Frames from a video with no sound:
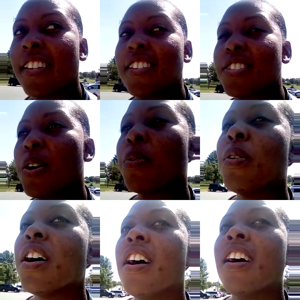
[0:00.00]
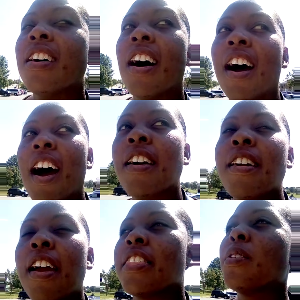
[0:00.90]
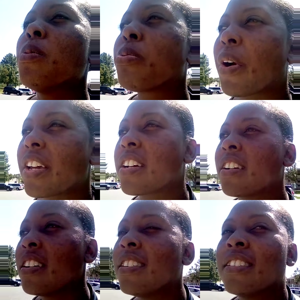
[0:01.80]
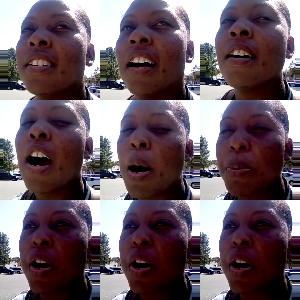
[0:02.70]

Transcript: So they will break up a